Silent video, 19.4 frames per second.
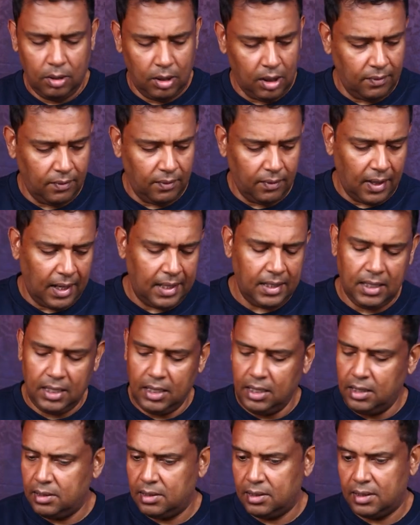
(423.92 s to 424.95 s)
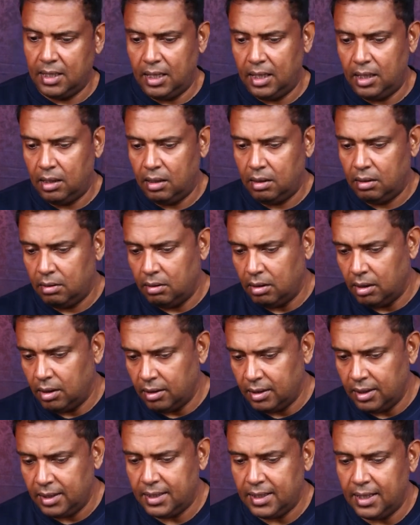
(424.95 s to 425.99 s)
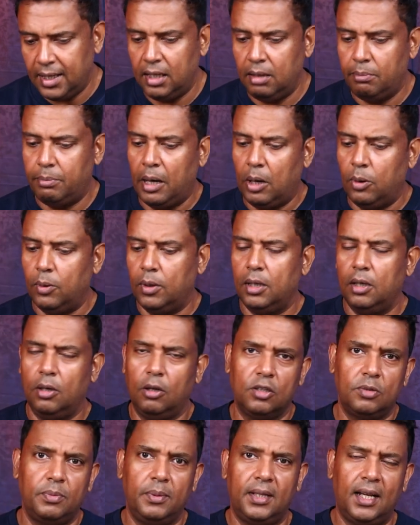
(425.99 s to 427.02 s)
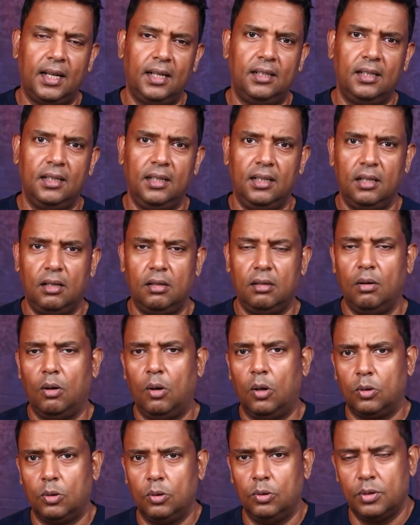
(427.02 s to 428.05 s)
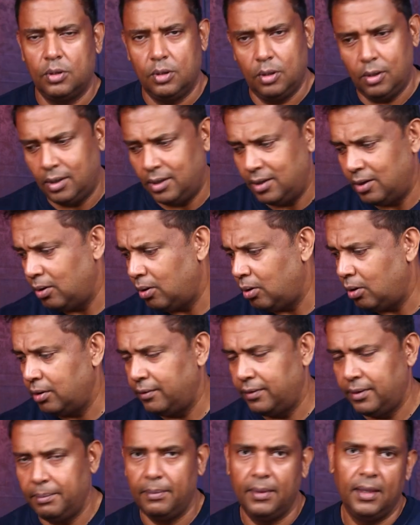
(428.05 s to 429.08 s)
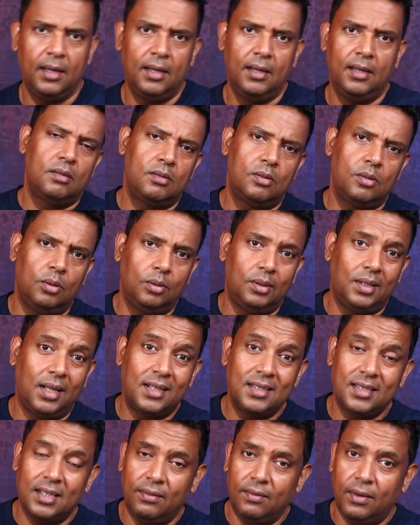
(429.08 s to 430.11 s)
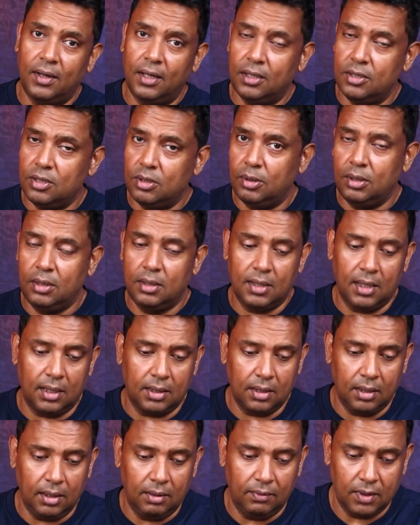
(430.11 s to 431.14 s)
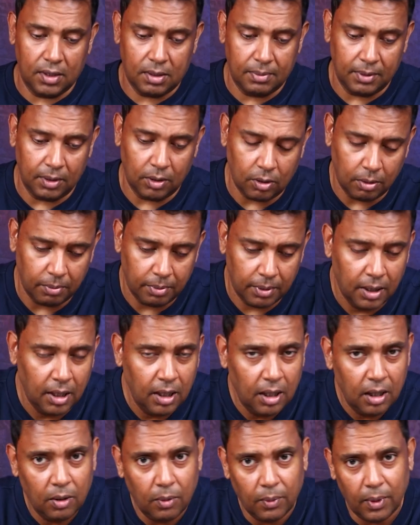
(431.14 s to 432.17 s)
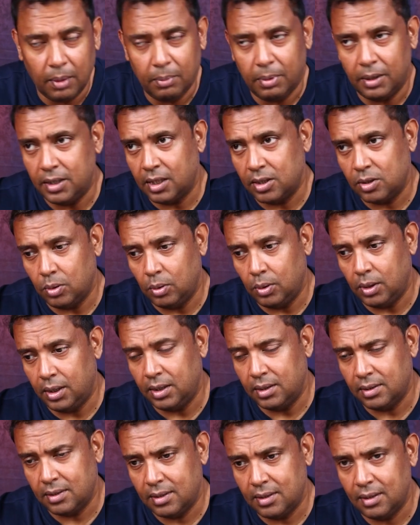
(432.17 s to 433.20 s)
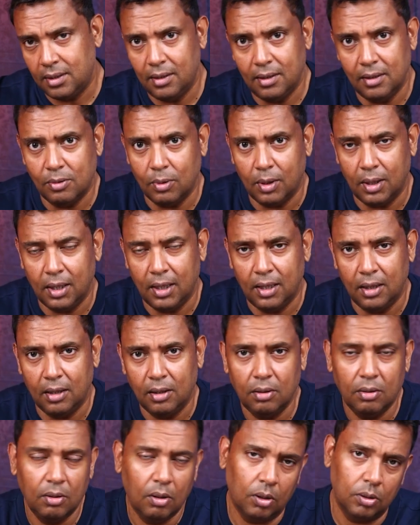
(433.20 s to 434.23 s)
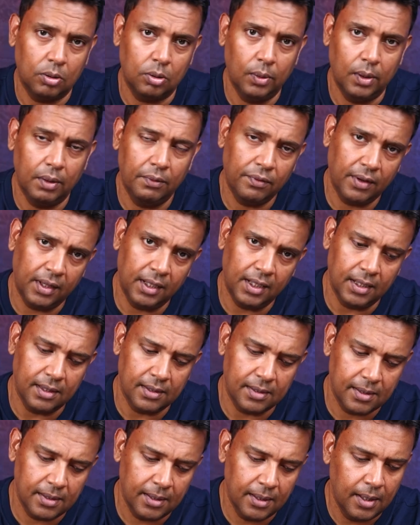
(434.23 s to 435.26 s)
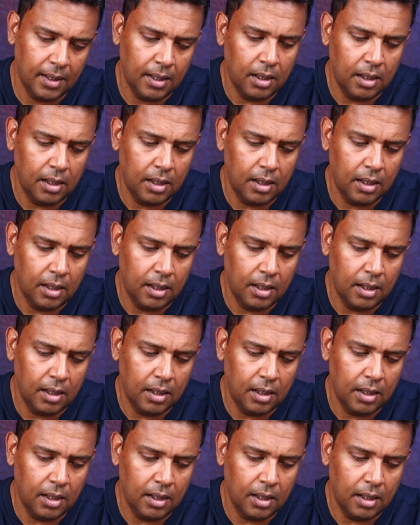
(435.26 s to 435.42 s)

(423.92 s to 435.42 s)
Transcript: You have IT, steel, retail, power, hospitality, autos, you're in all of them. So that is the advantage in Tata Investment Corp, while Bajaj Holdings is only in auto and finance.